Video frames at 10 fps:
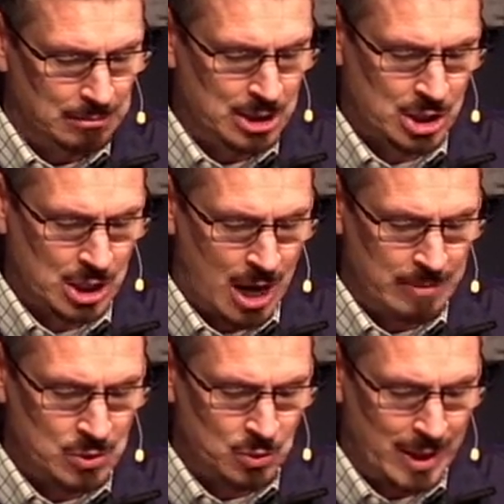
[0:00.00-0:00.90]
Much
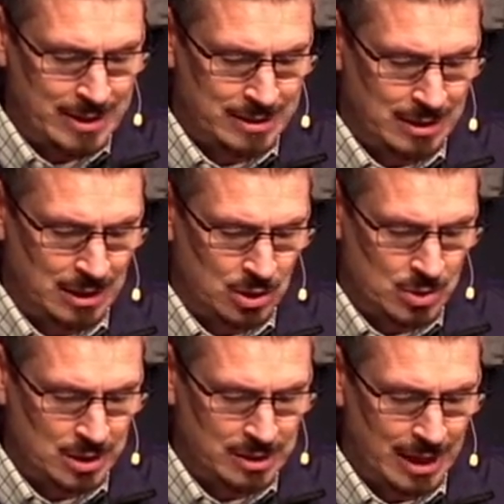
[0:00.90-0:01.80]
time is wasted in
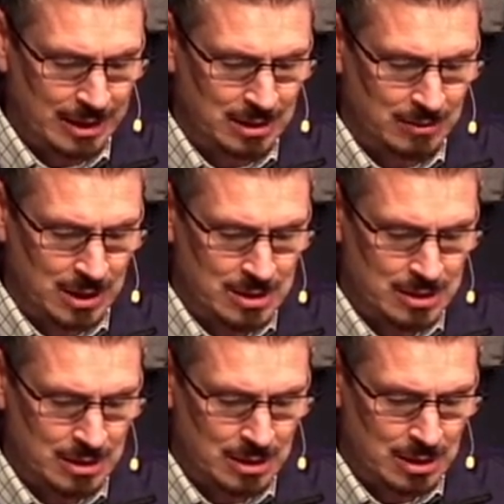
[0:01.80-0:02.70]
useless
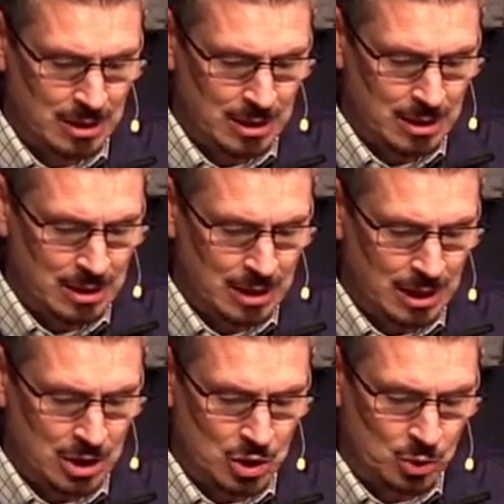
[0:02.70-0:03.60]
activities,
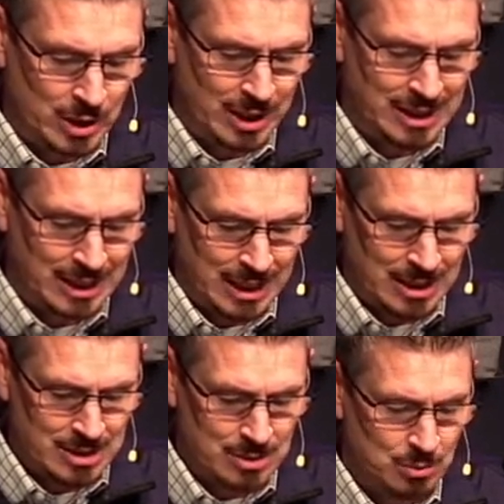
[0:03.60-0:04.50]
in doing
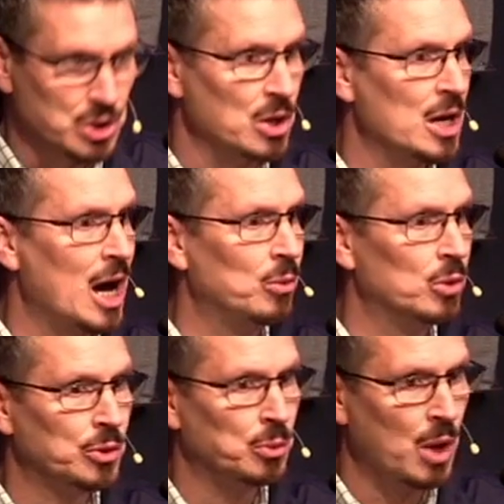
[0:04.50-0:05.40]
things which are
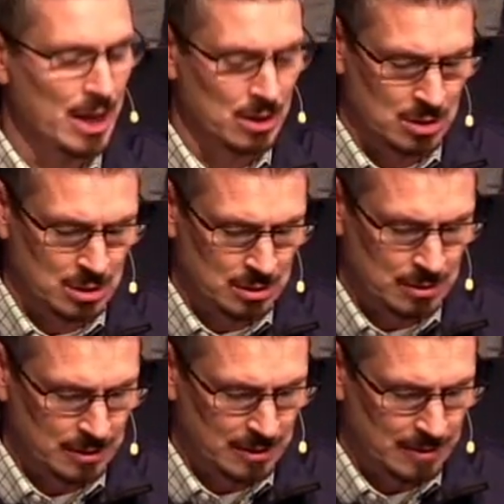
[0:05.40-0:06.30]
not worthwhile.
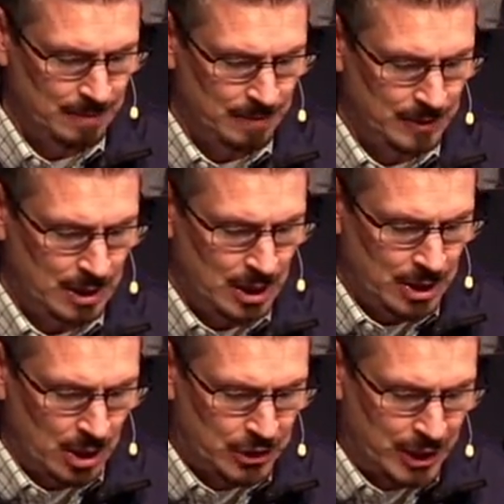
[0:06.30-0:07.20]

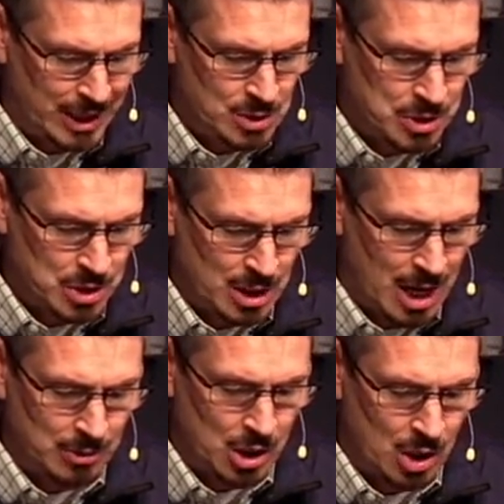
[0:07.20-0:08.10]
There are things which are
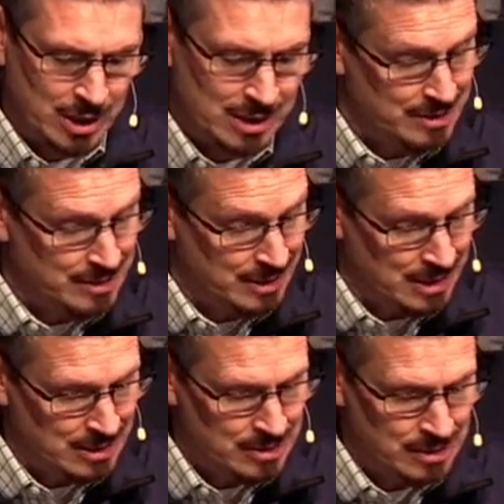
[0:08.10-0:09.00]
not regarded as
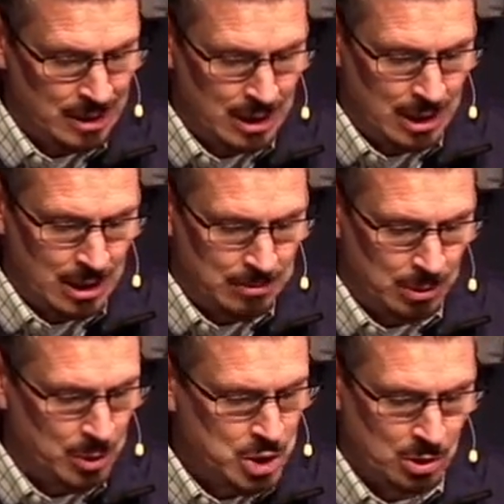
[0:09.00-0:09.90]
sins,
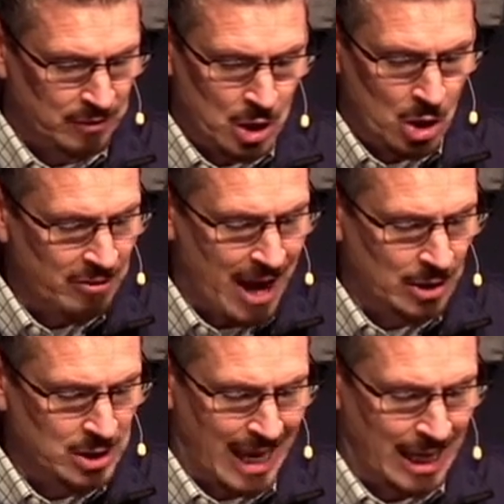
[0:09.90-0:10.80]
but which are of no
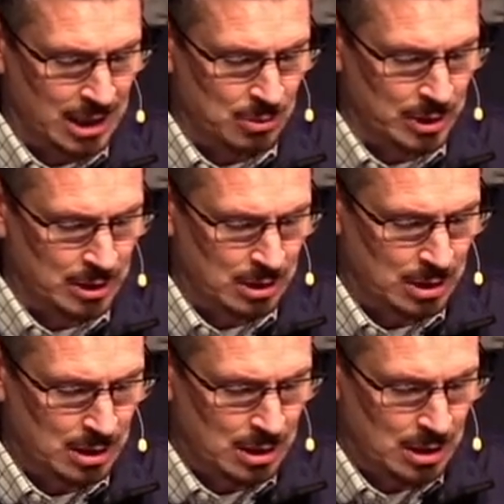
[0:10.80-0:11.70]
value to anyone
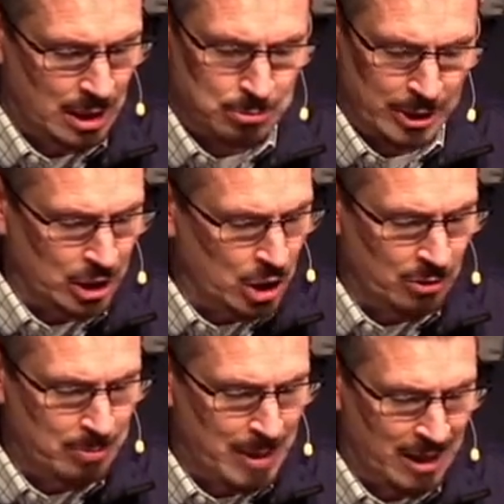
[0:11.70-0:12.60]
and bring
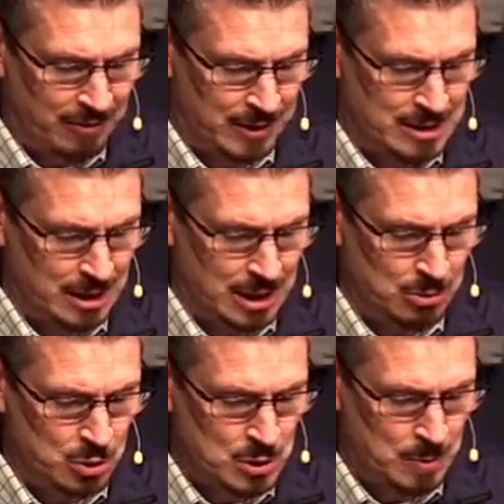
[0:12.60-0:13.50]
no benefit to
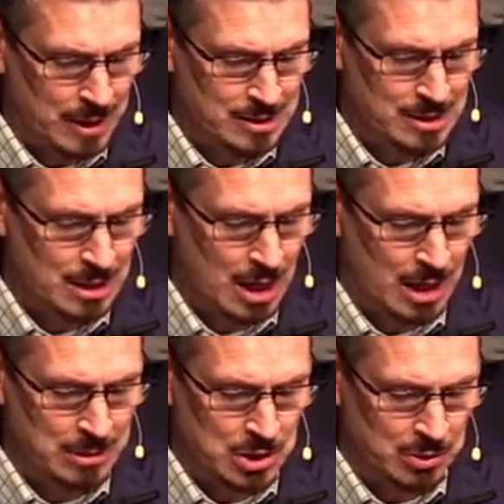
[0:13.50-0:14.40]
him who spends his
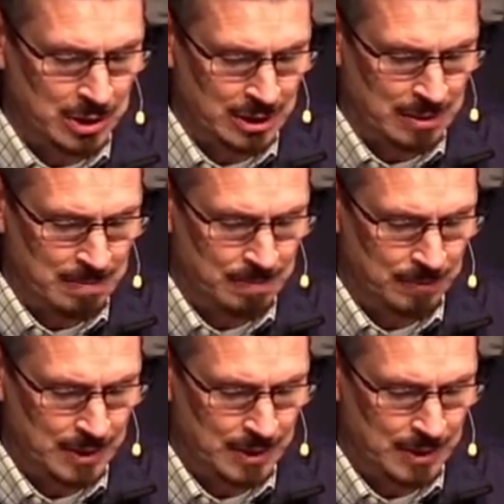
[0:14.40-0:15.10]
time in doing them.